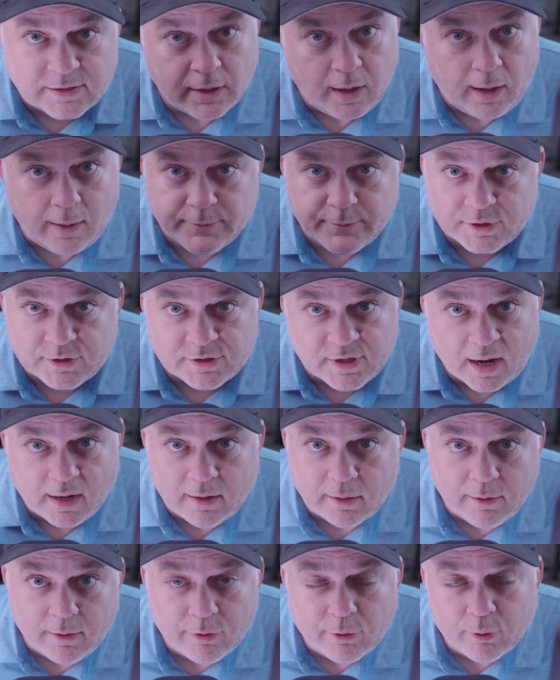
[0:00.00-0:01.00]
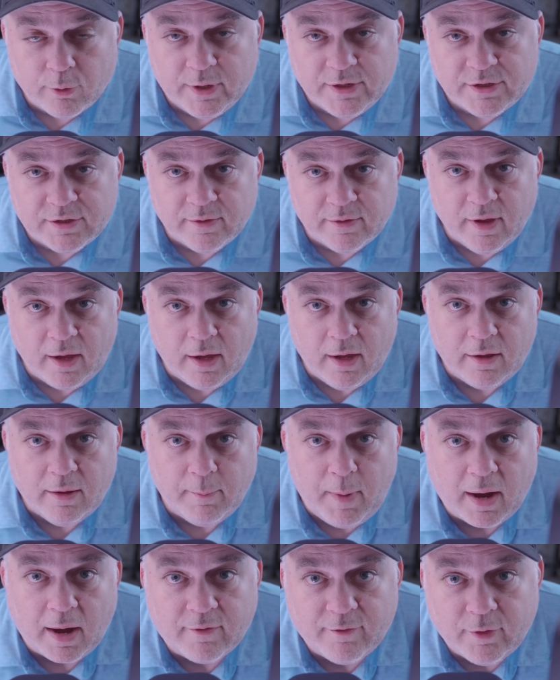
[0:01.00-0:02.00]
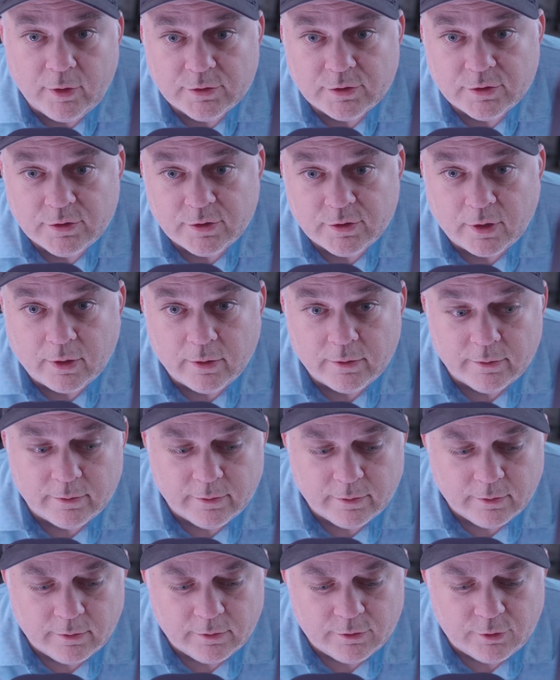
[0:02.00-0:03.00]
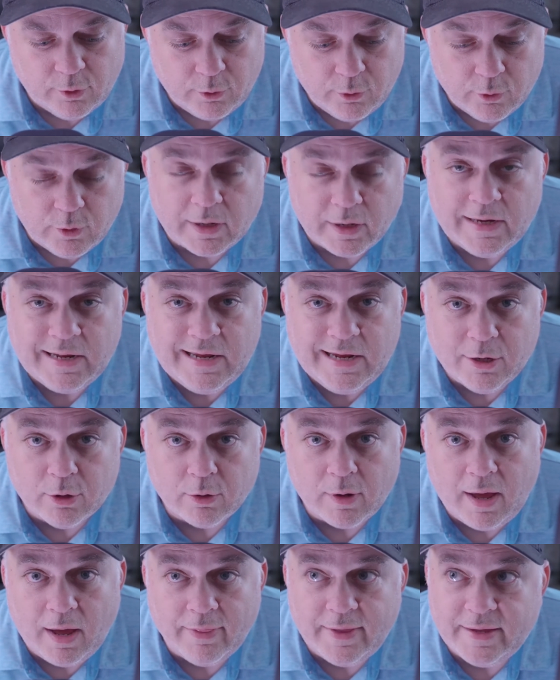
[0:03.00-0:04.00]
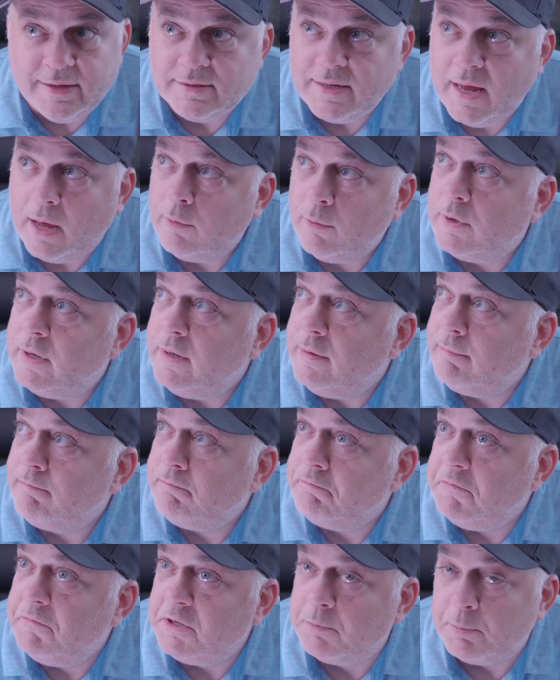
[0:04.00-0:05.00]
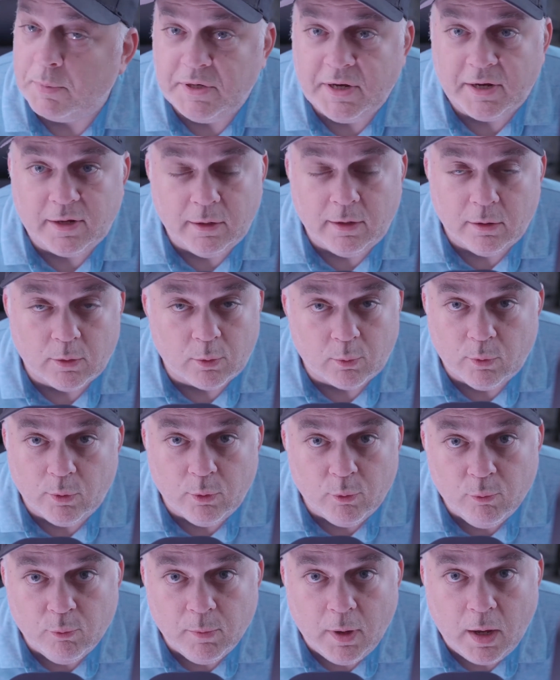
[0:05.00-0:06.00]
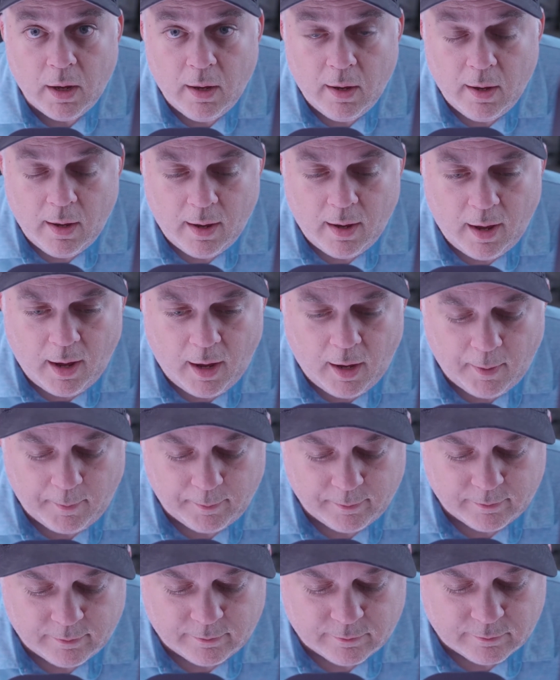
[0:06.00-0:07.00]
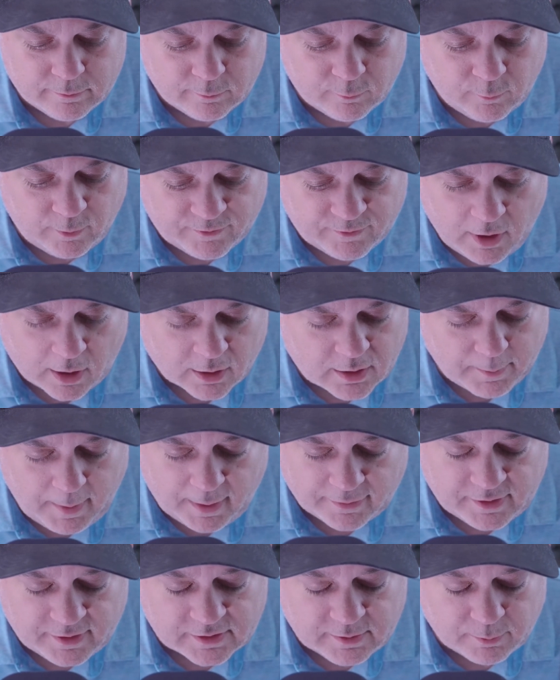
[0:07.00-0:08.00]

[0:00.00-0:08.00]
I'm just cycling through each of the microphones so you can hear how they sound in this particular room. We've talked about this in